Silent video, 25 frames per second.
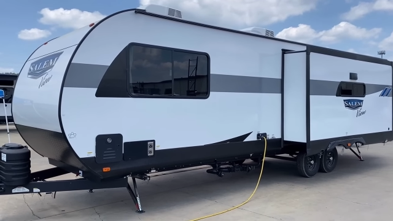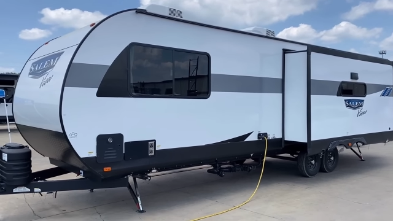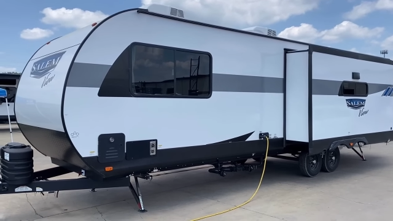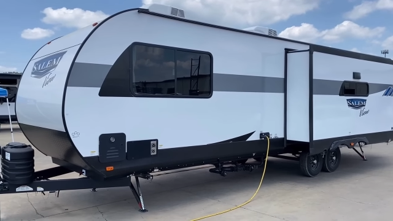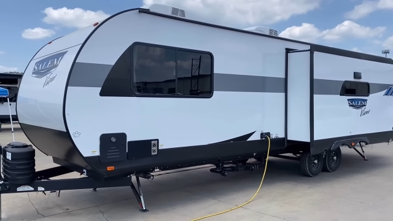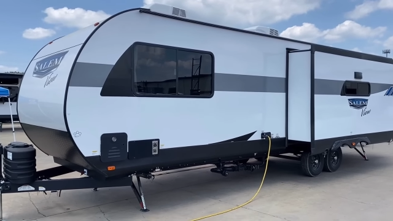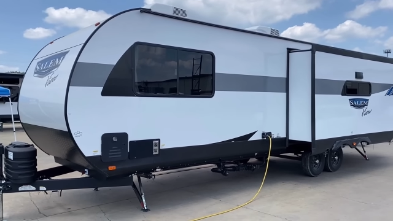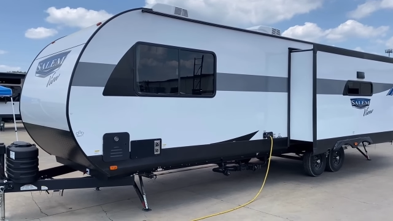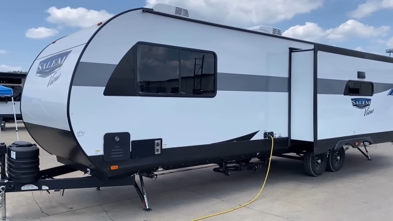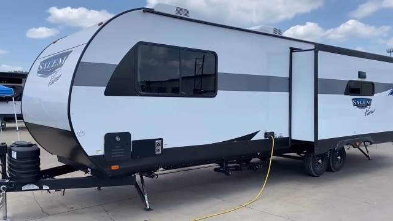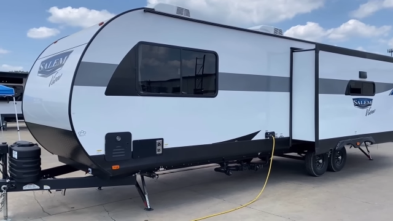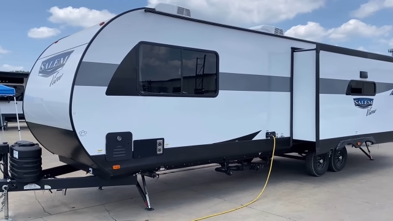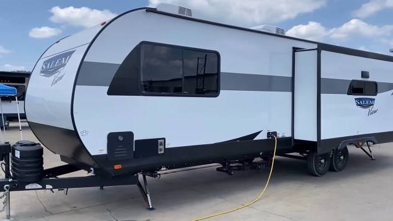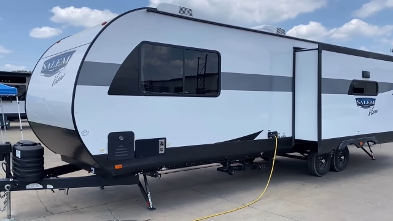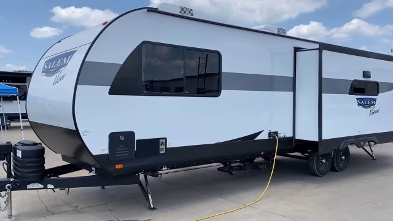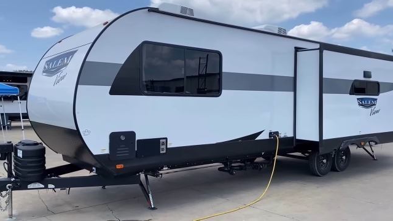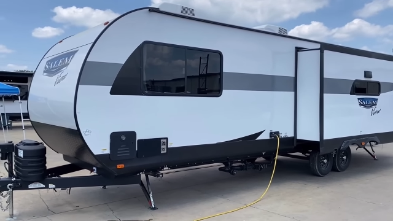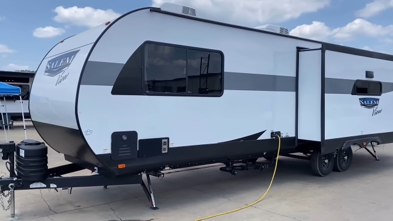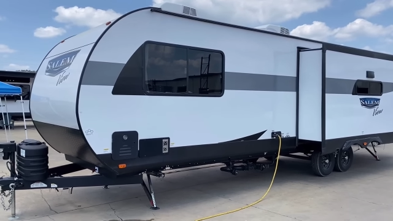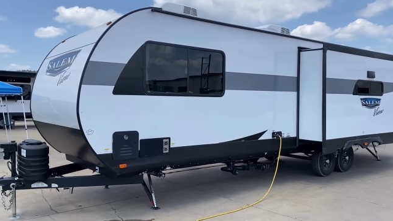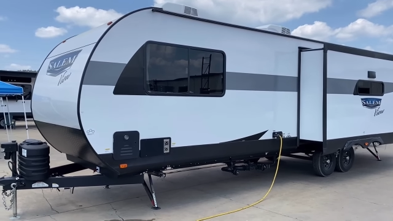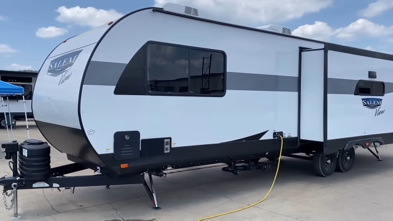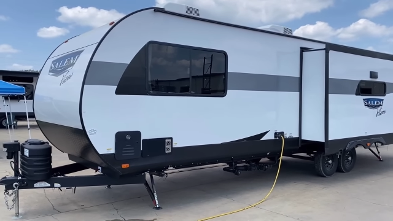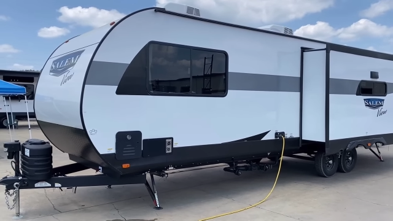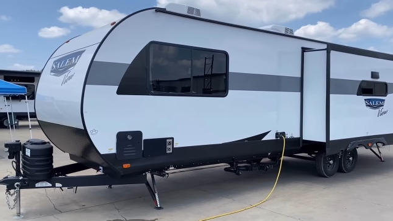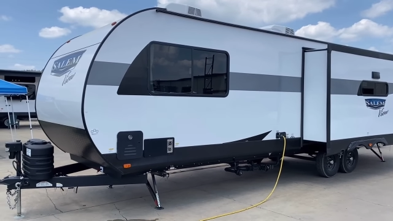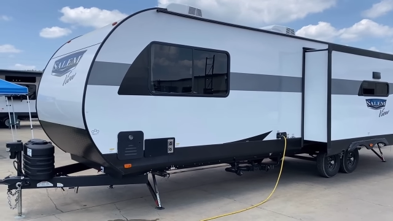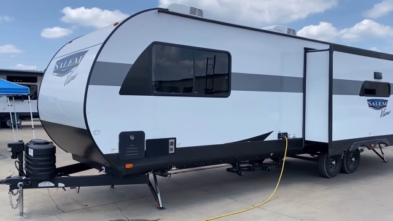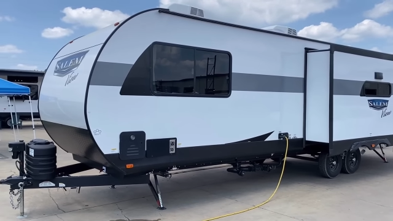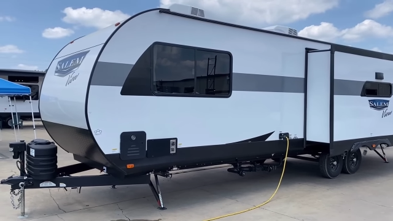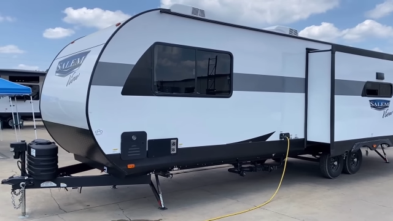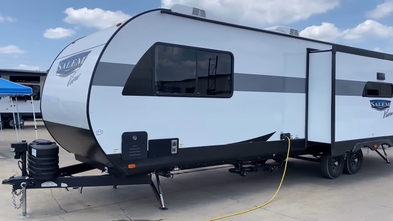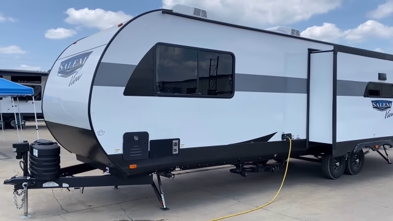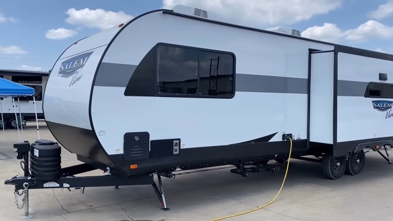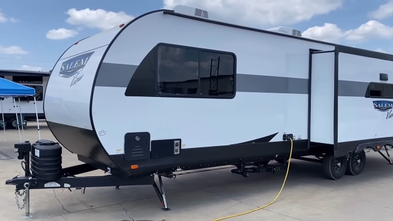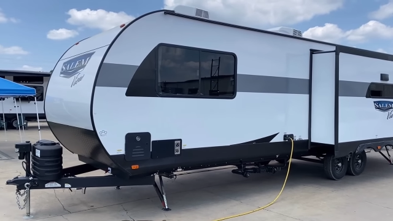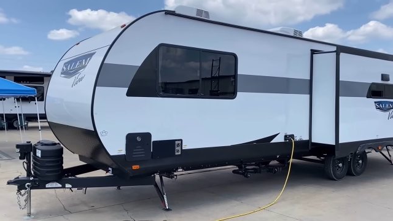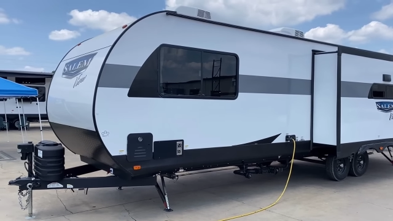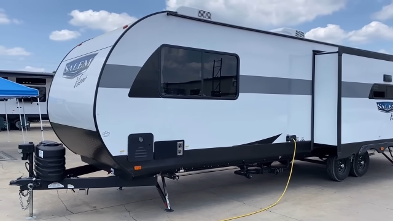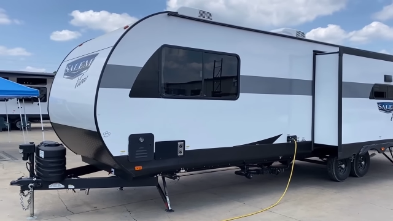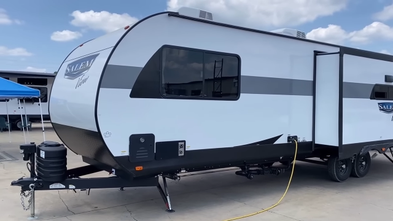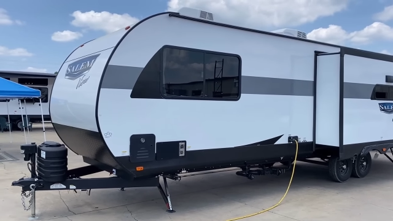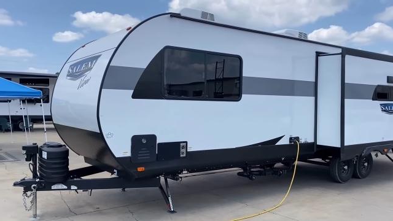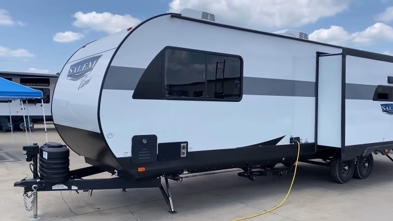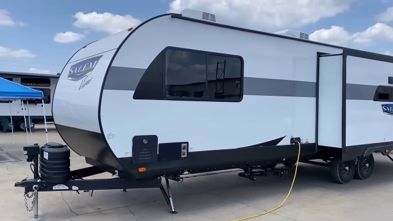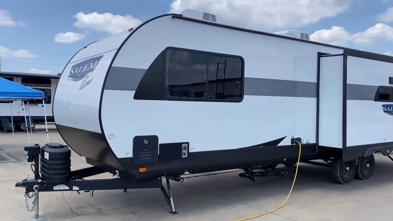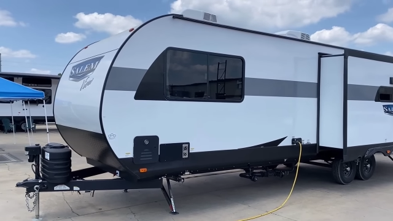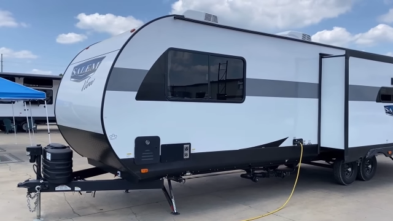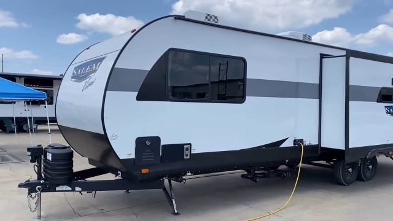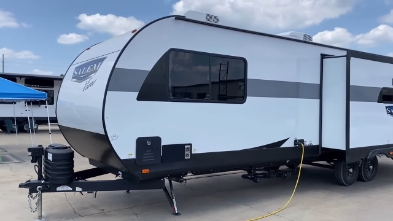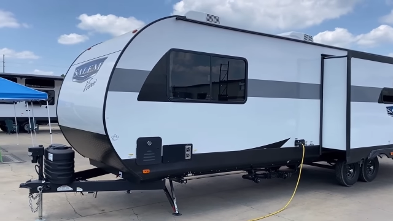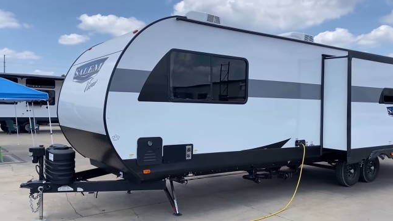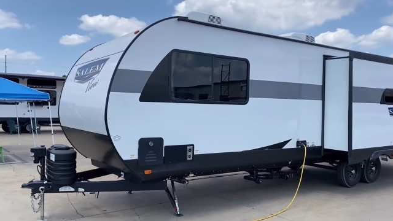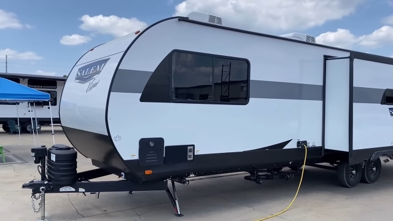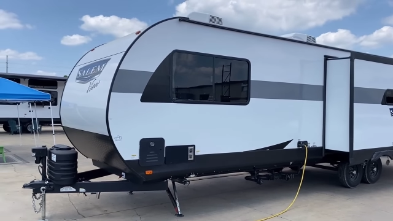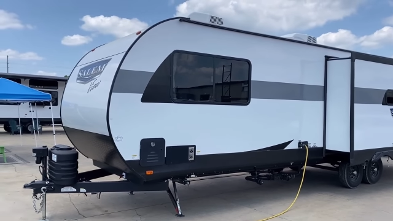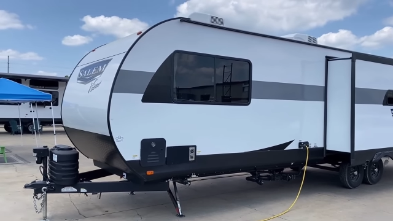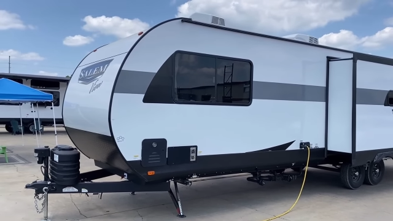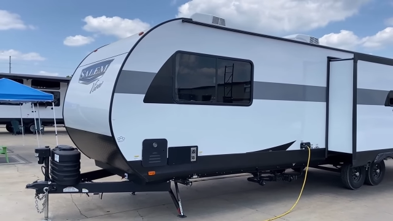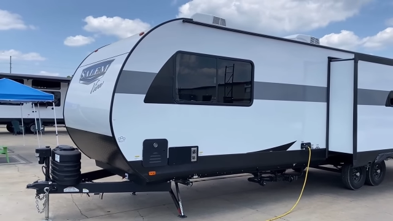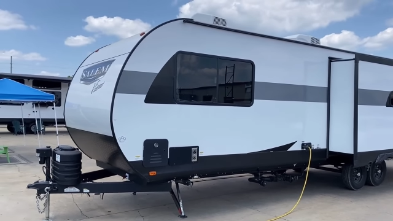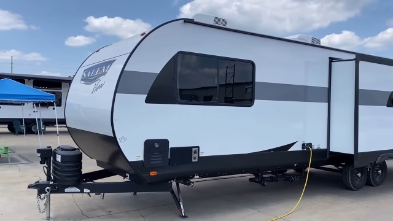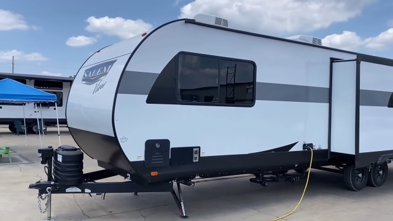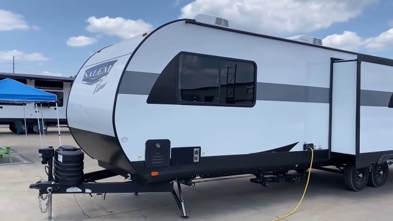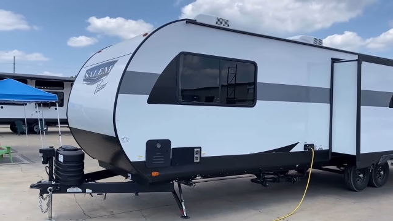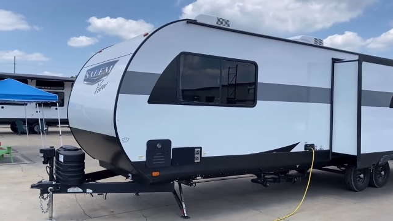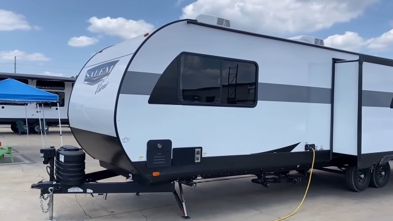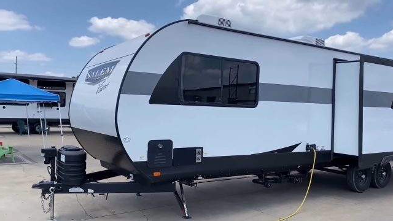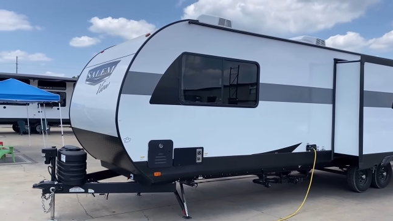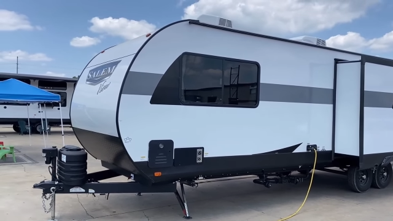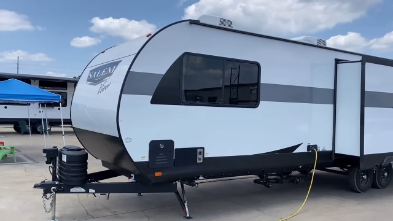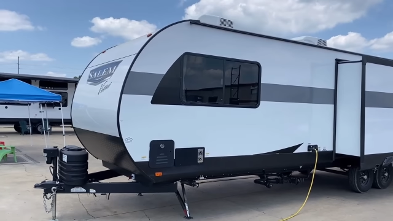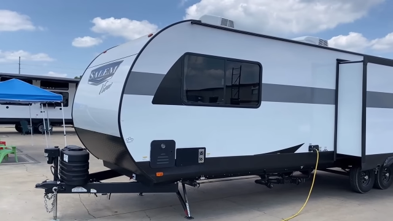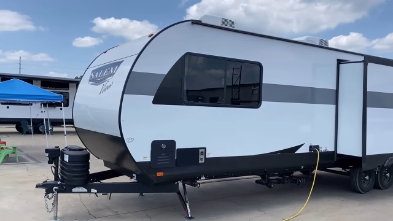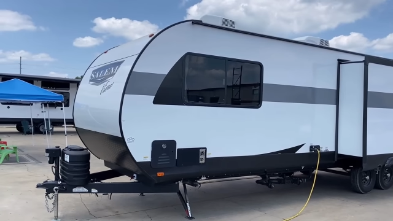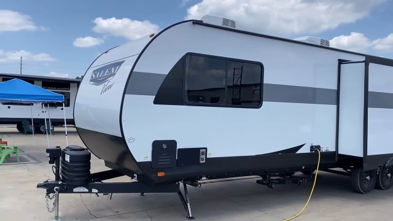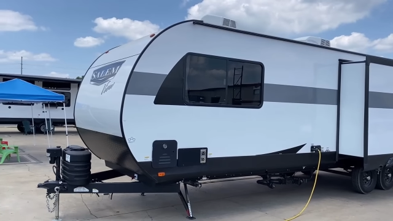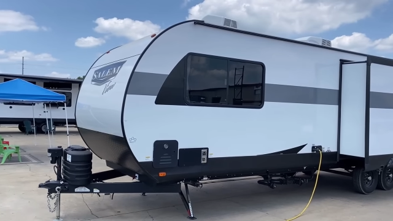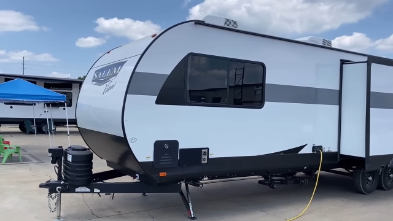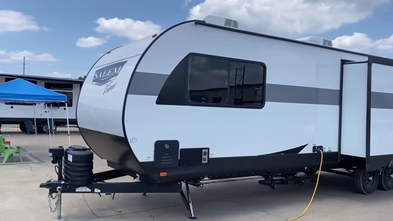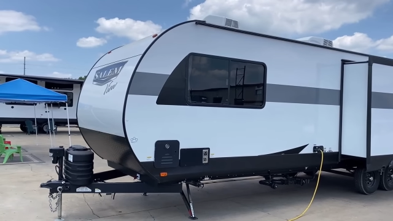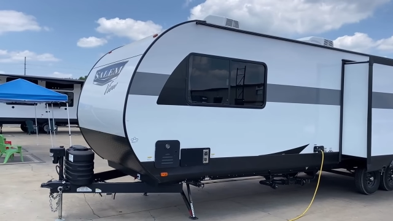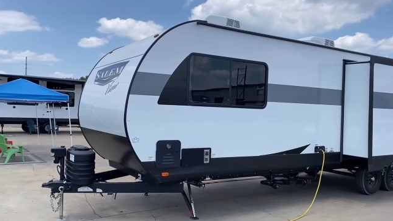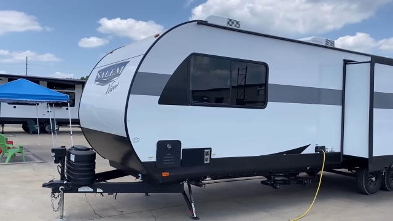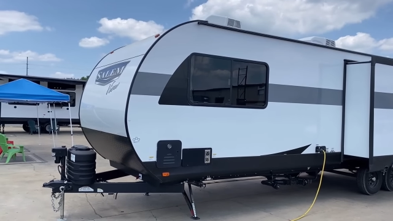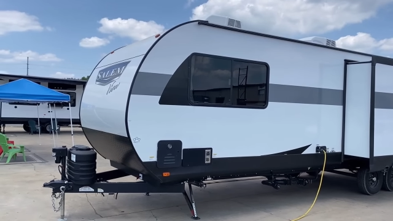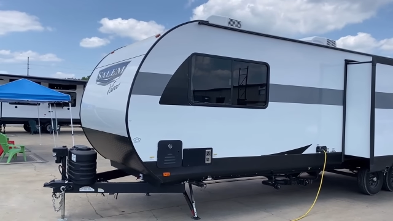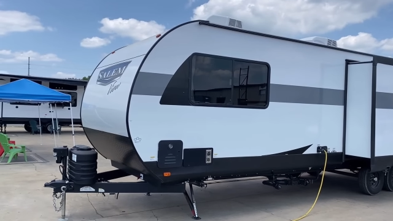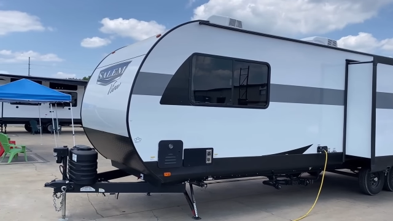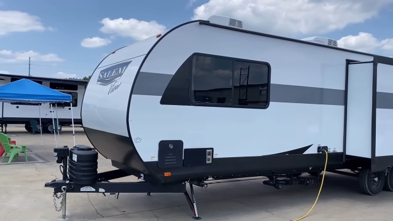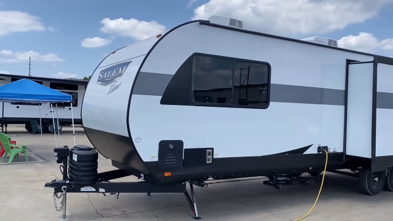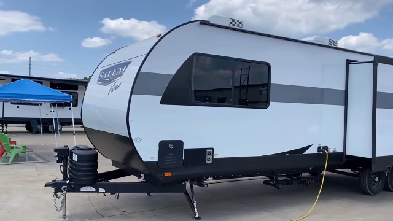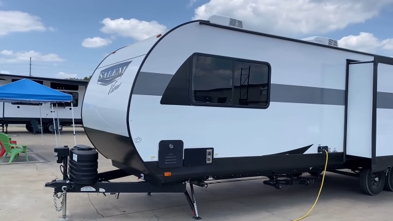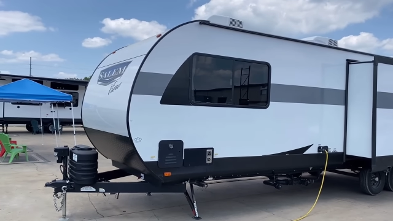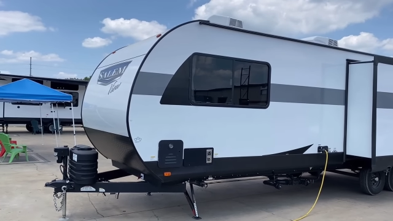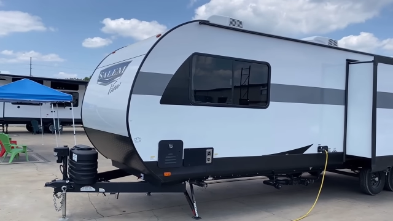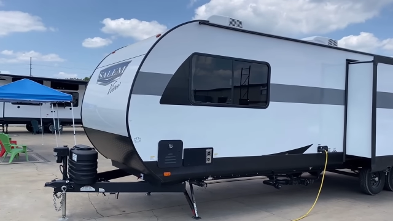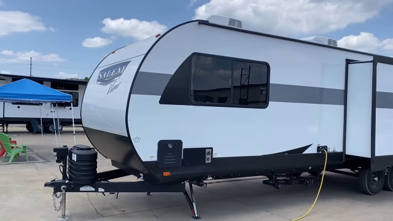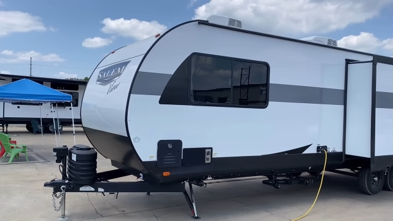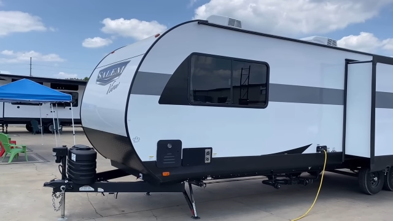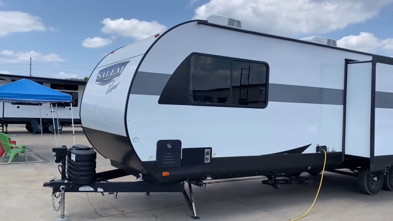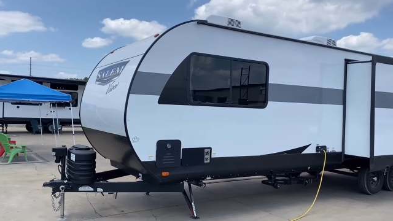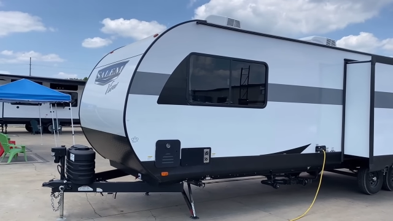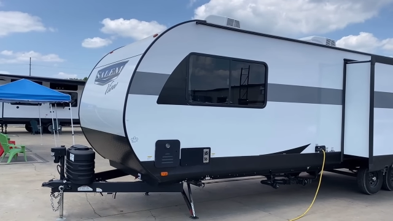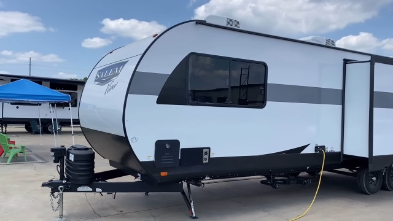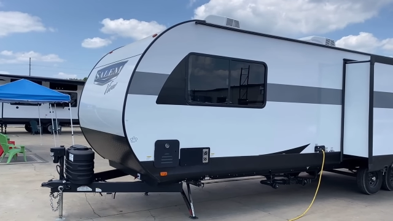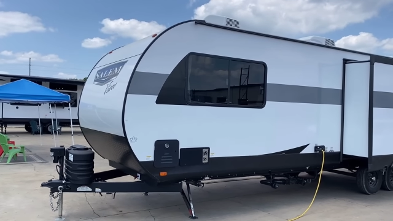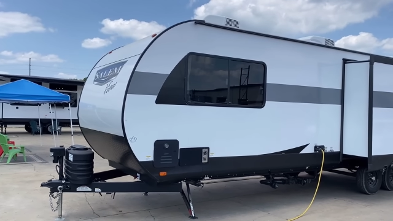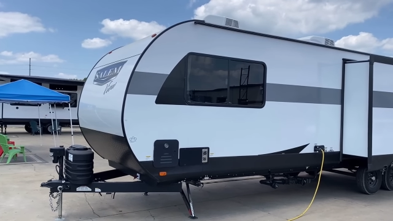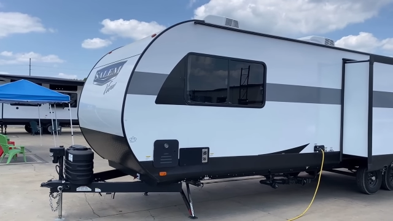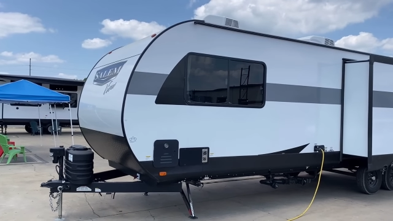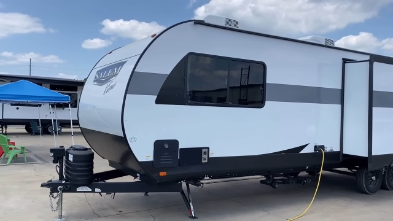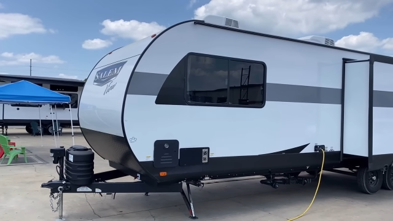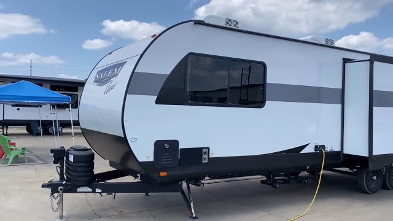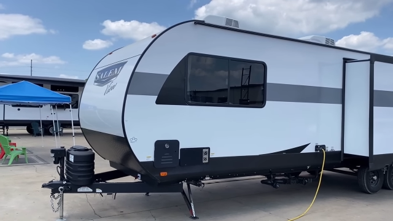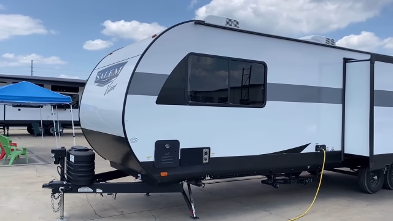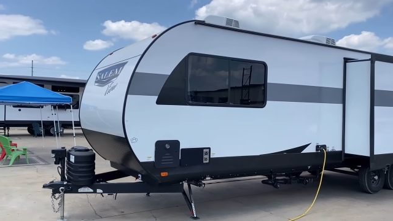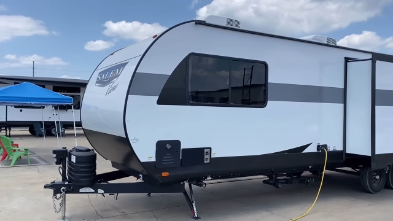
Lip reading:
Nobody's mouth can be seen.